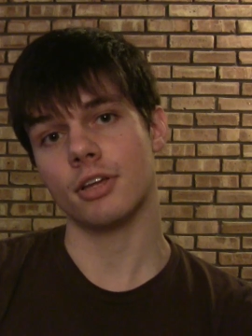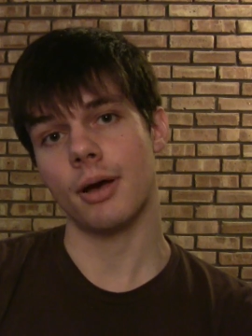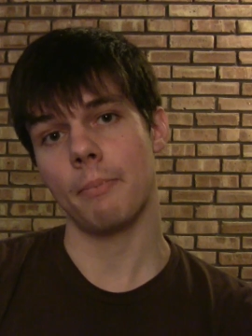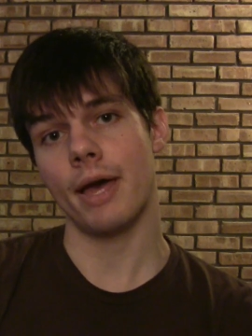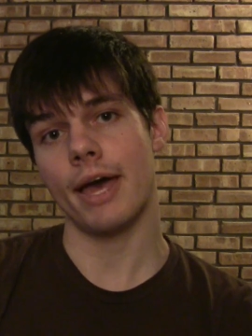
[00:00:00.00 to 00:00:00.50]
to
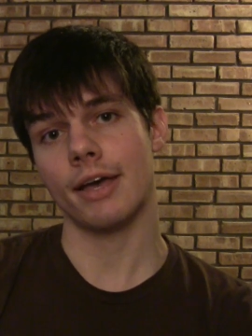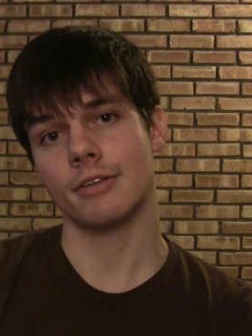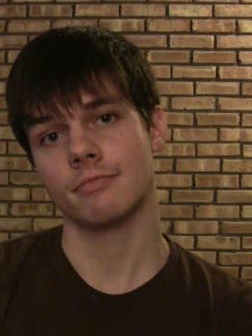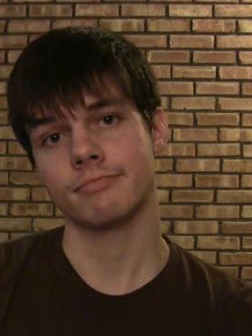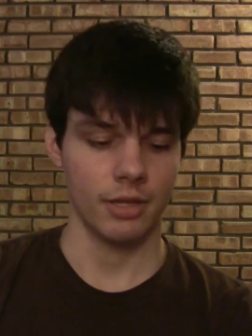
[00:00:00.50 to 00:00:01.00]
come
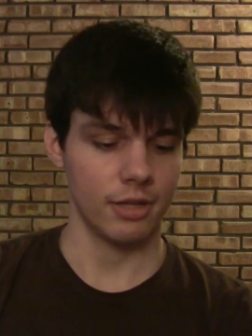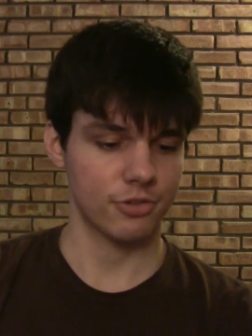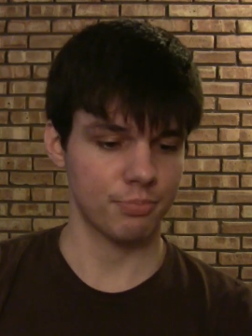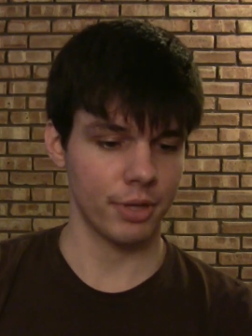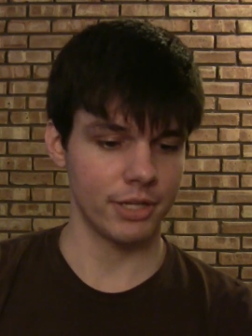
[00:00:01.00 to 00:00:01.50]
back and
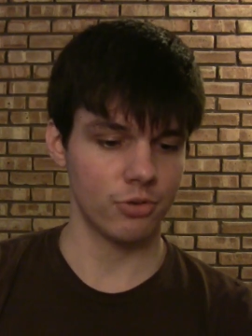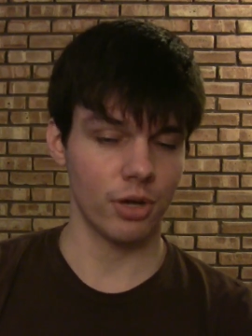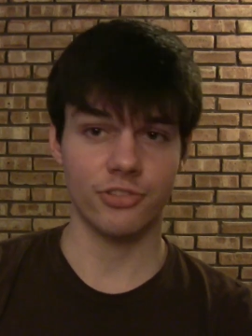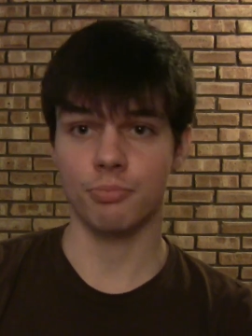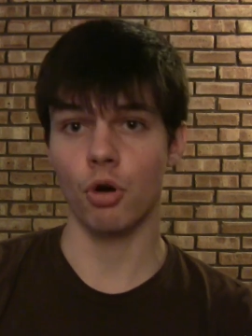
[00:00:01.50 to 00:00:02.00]
explain to
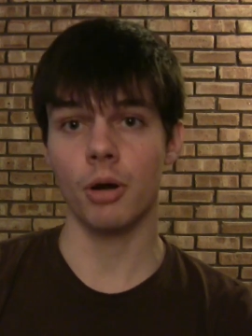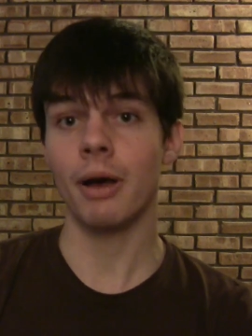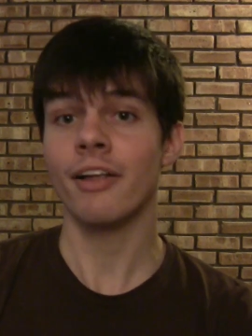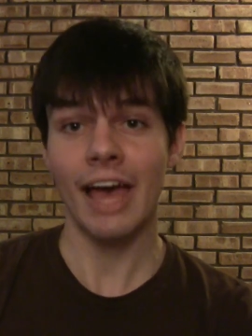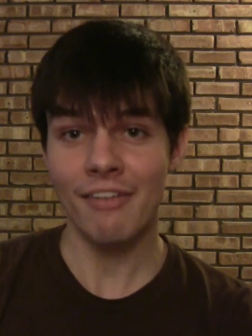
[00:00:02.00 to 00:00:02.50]
us more
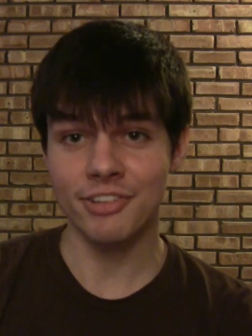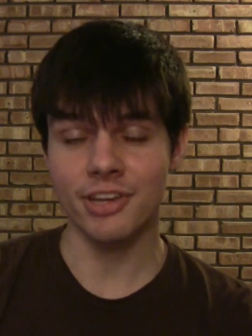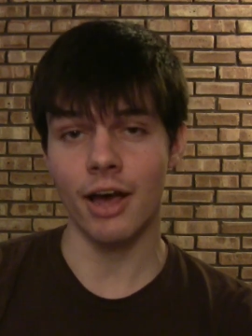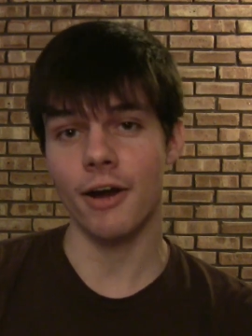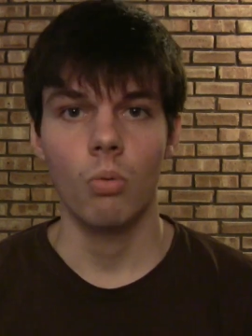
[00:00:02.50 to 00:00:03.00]
about
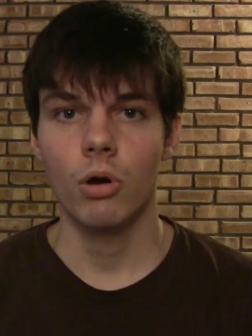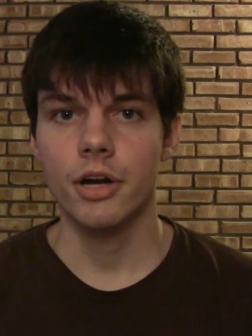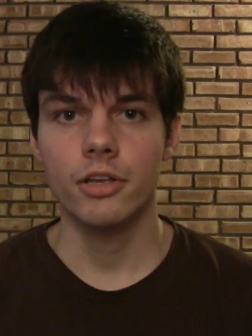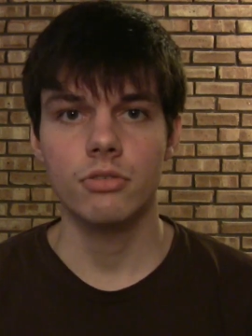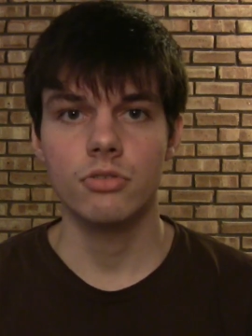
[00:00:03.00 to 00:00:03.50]
Avatar. What are
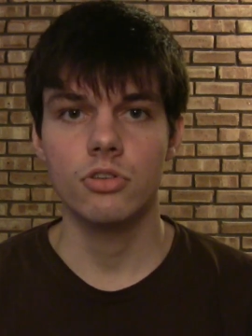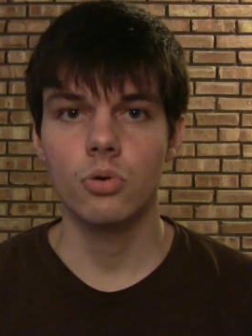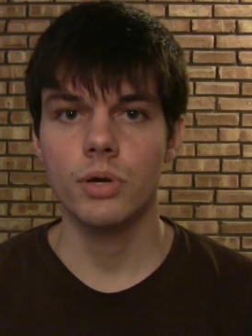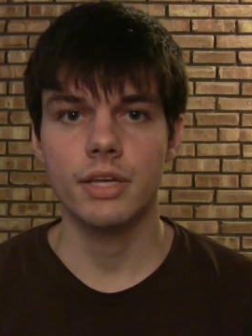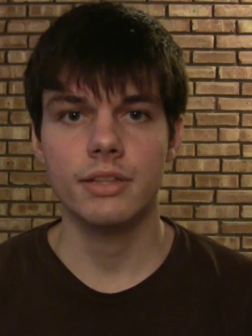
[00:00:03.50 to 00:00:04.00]
you
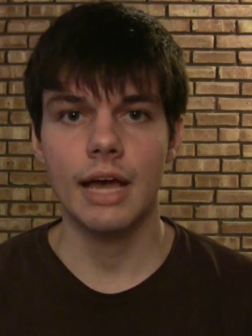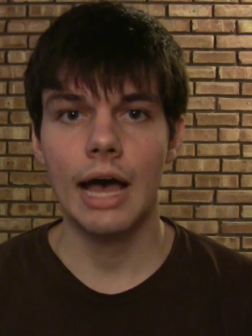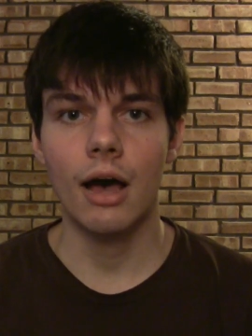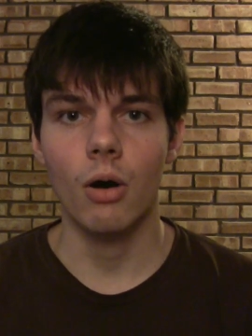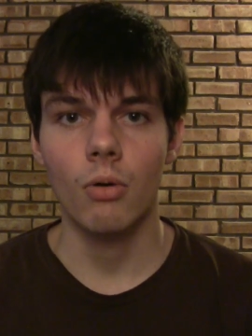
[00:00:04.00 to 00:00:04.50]
doing
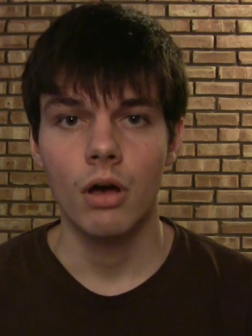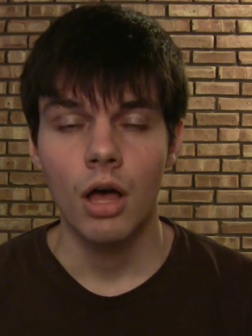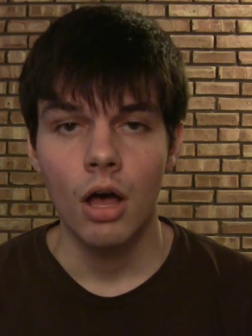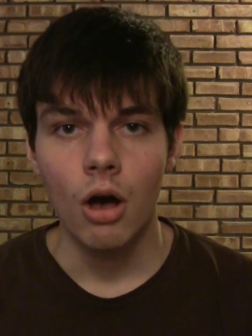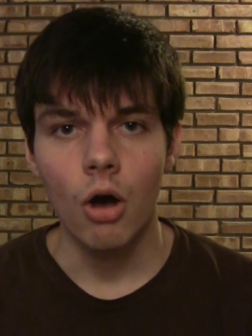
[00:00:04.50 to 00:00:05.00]
now?
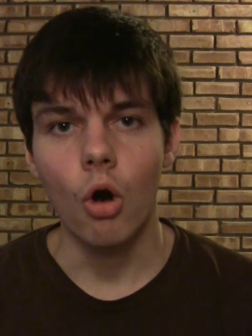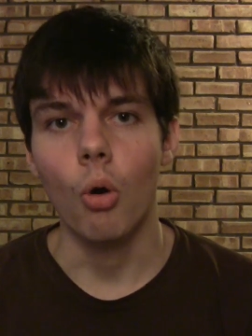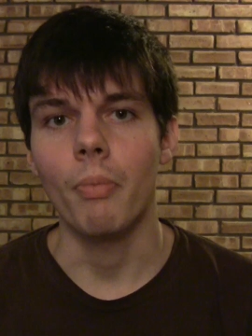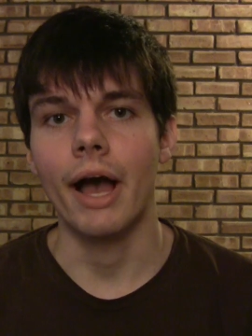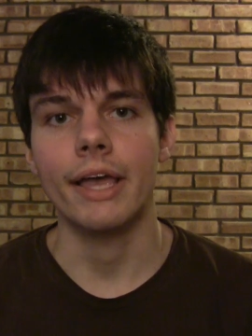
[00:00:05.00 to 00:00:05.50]
Oh
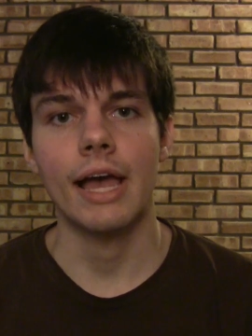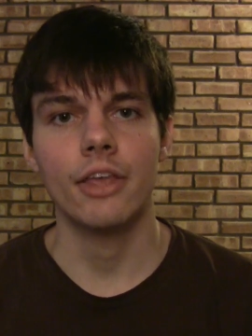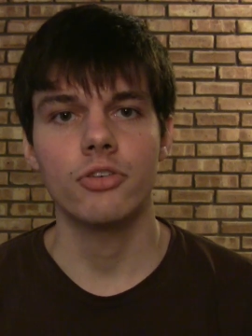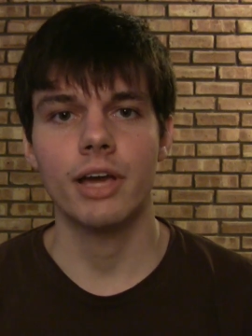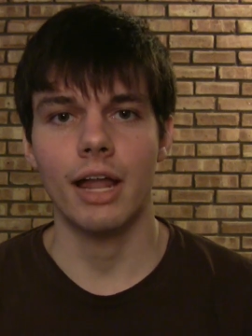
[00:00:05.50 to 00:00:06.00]
my god,
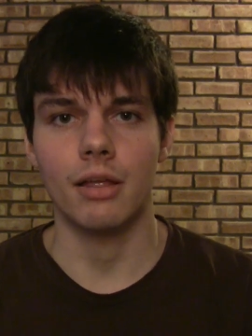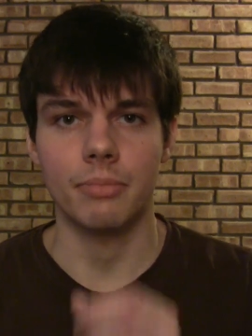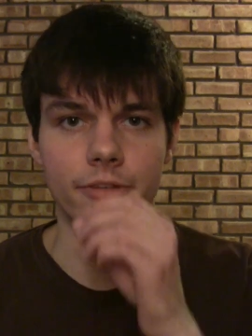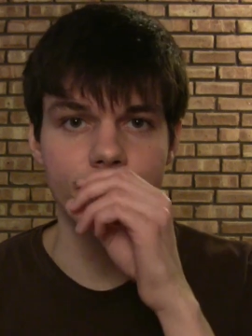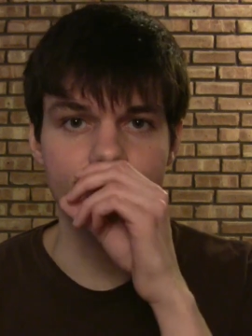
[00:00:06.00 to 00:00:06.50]
you gotta
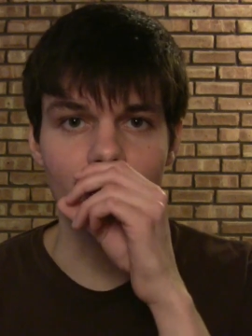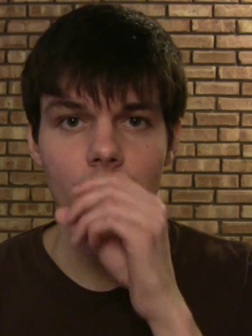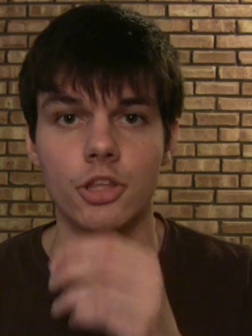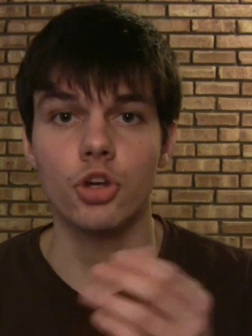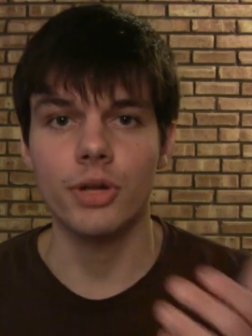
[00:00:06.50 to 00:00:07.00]
be
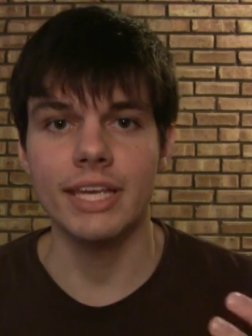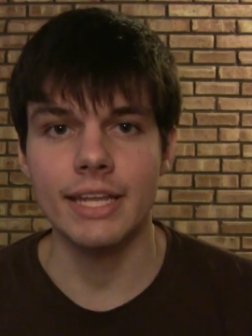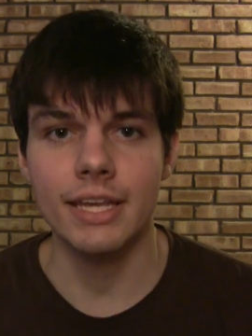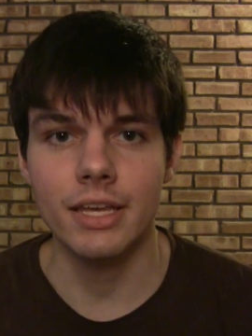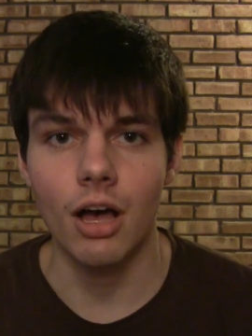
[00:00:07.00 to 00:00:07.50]
you're
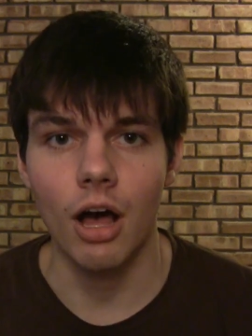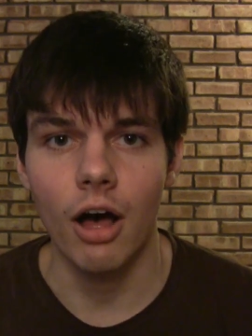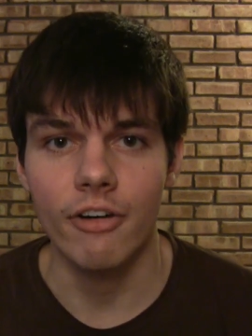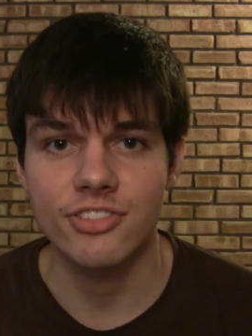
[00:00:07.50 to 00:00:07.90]
eating a